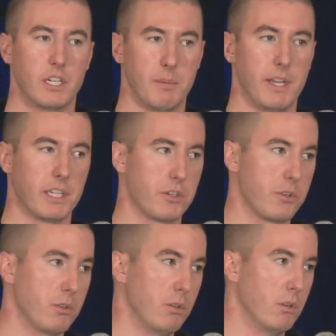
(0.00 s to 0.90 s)
command and
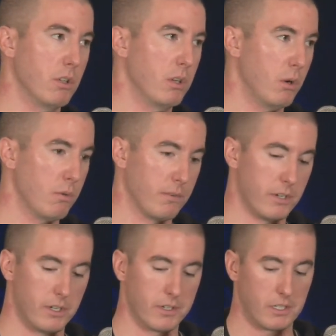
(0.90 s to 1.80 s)
control
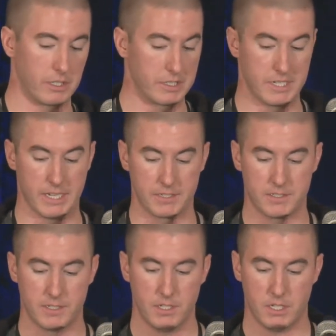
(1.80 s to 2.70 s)
over clear
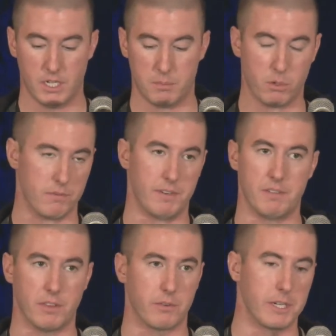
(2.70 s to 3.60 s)
text, port
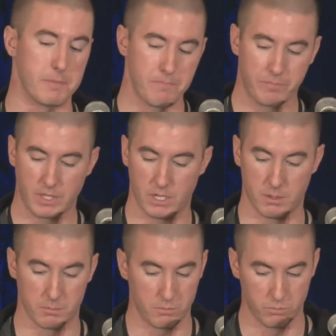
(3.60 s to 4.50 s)
53.
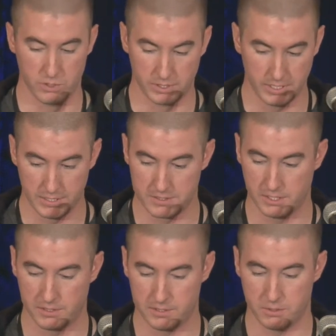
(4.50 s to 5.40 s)
Really
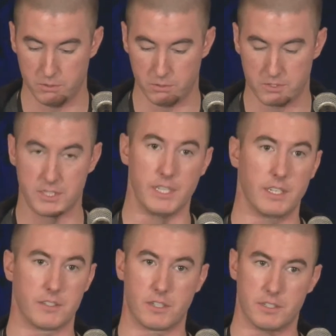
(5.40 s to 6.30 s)
easy to
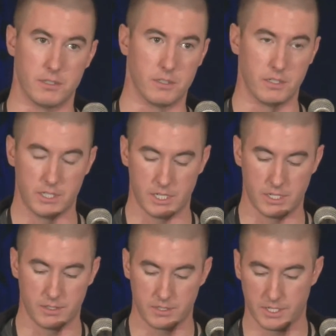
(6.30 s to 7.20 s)
see and start to
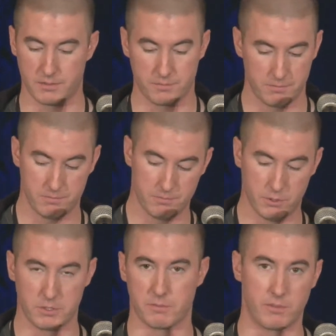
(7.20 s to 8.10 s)
kind of
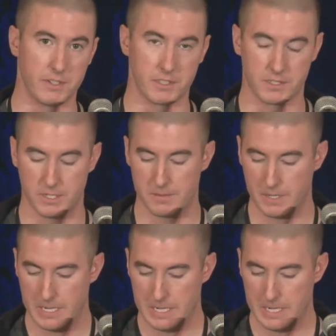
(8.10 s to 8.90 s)
do some forensics on.